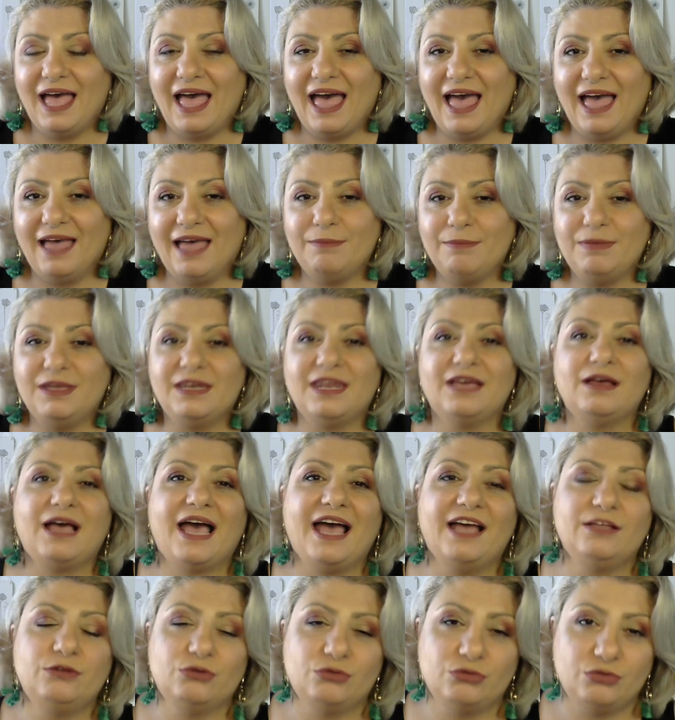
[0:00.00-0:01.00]
I mean,
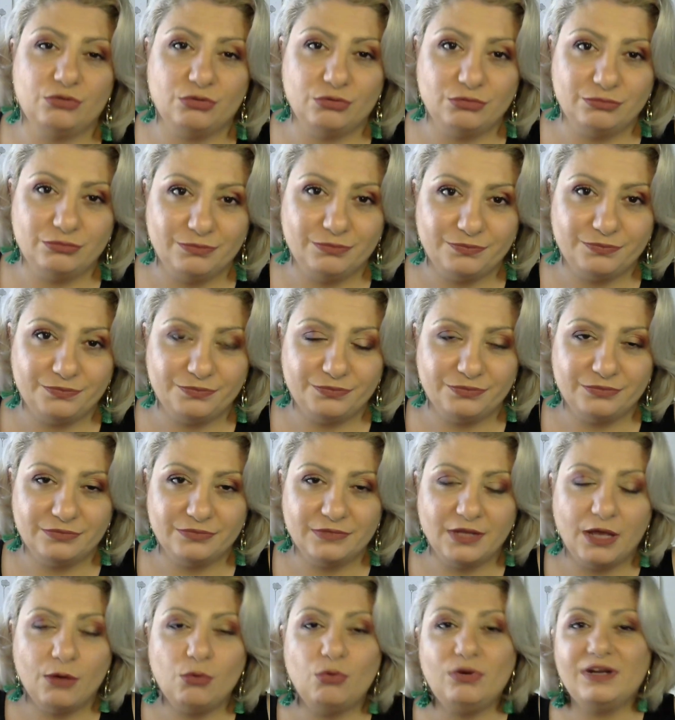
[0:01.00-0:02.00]
I don't know.
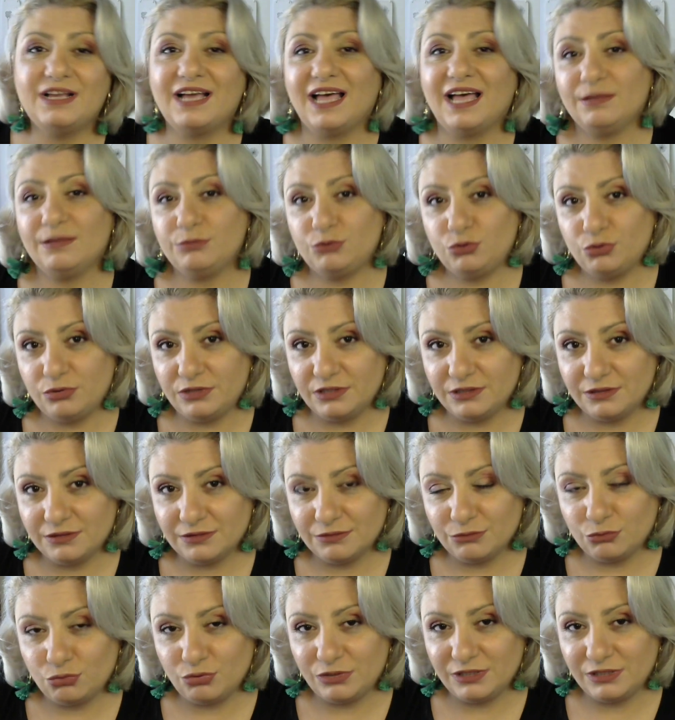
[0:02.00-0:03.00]
We'll come to, the,
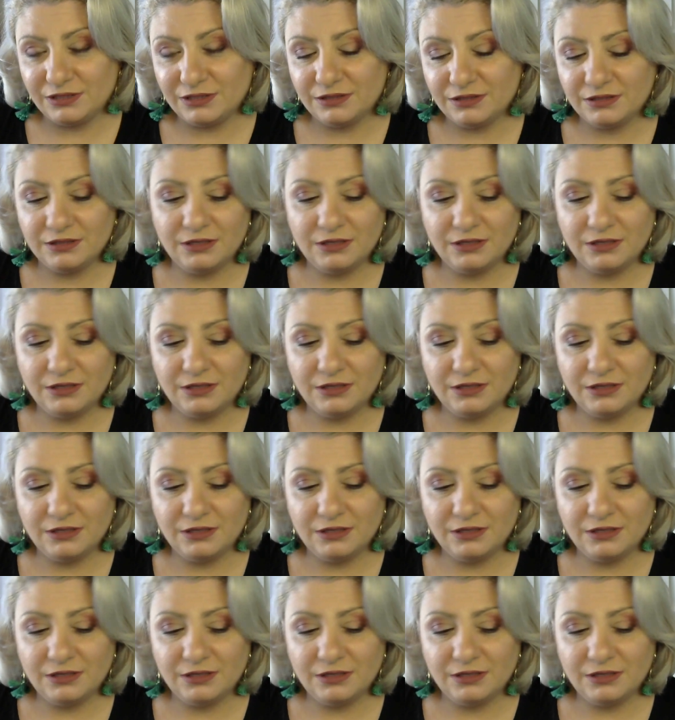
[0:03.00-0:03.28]
to it.